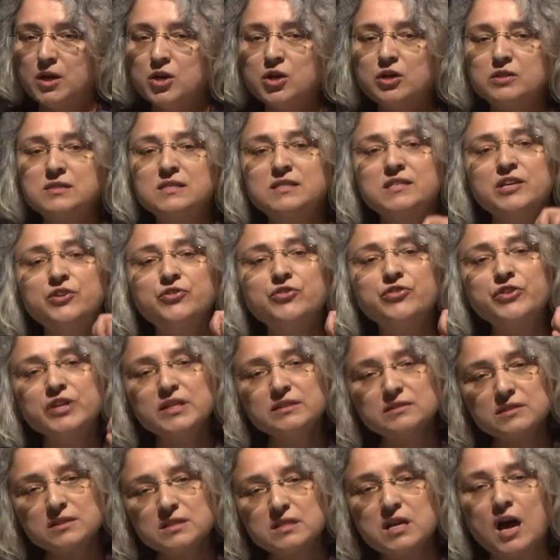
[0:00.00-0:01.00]

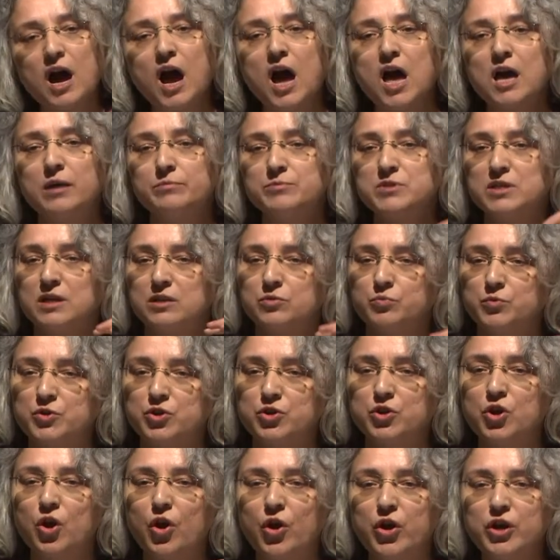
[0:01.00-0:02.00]
considering the times that we
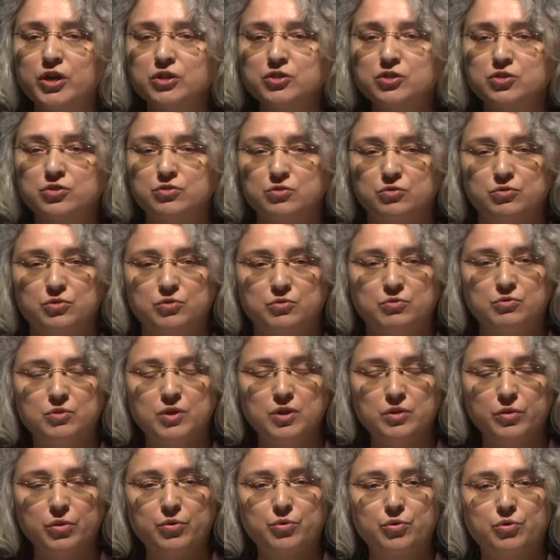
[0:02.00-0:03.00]
are going
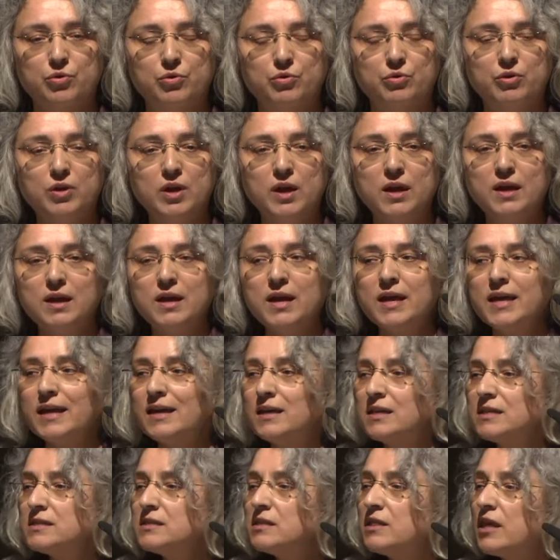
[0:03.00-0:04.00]
through,
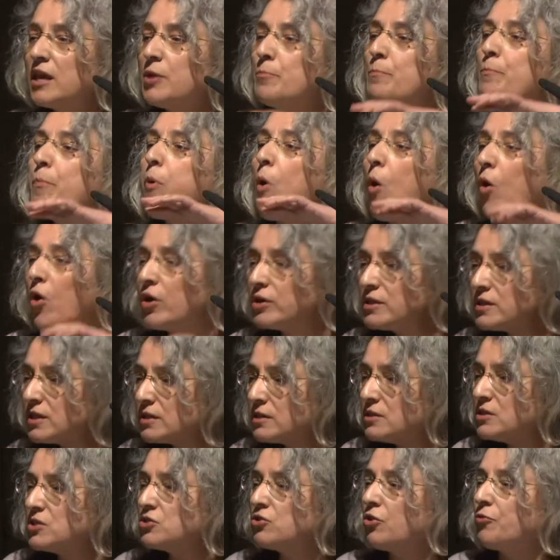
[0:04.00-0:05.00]
is the
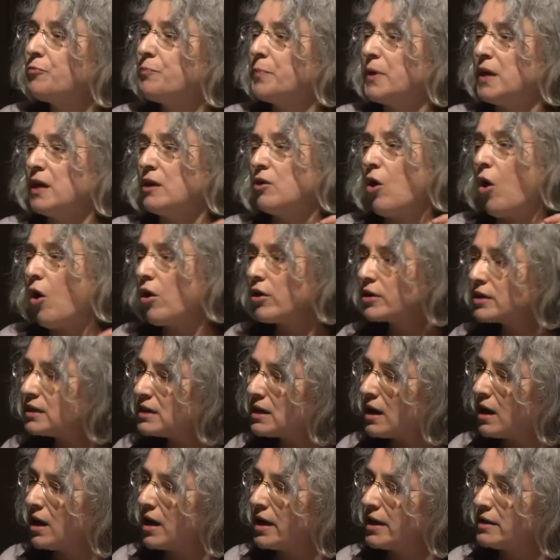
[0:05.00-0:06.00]
importance of being
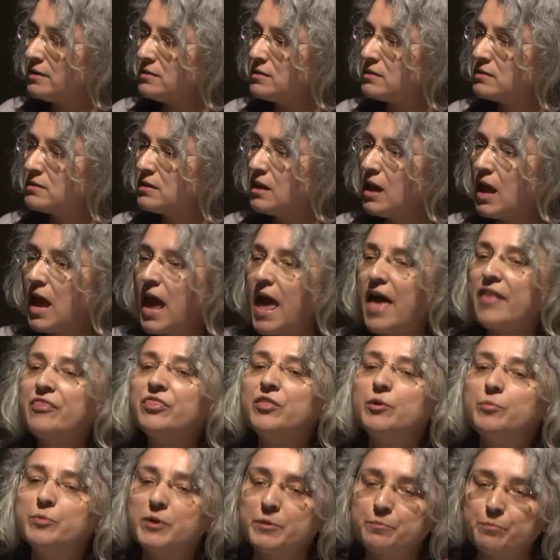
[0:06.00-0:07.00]
organized and
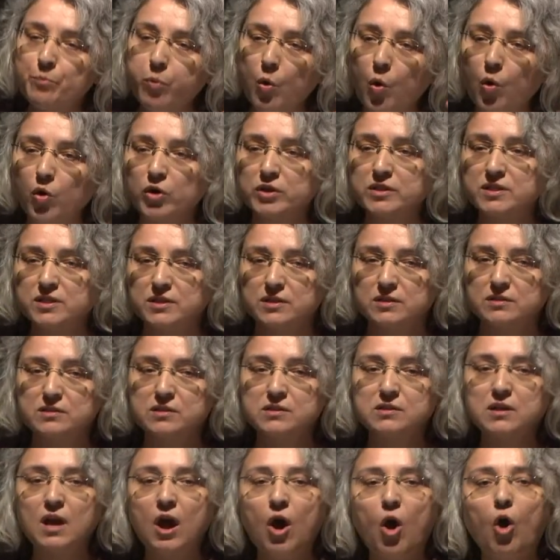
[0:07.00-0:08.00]
the
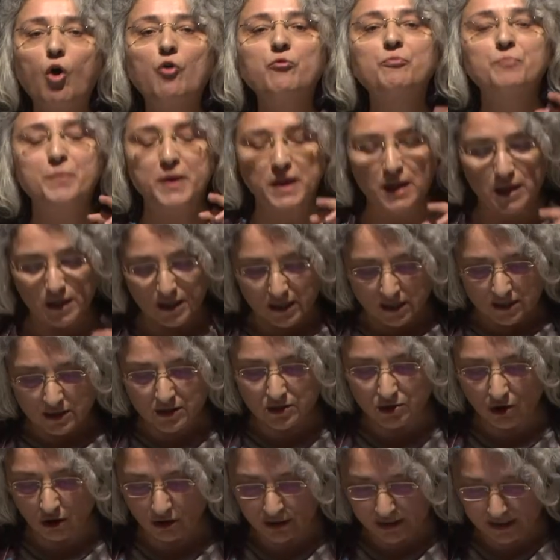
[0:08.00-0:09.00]
importance of being in
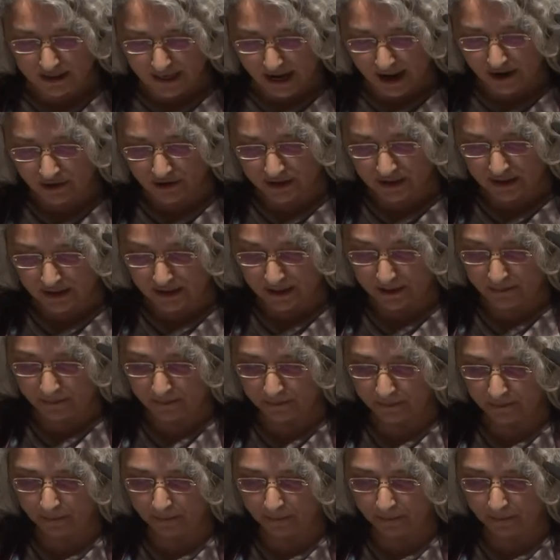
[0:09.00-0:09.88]
solidarity.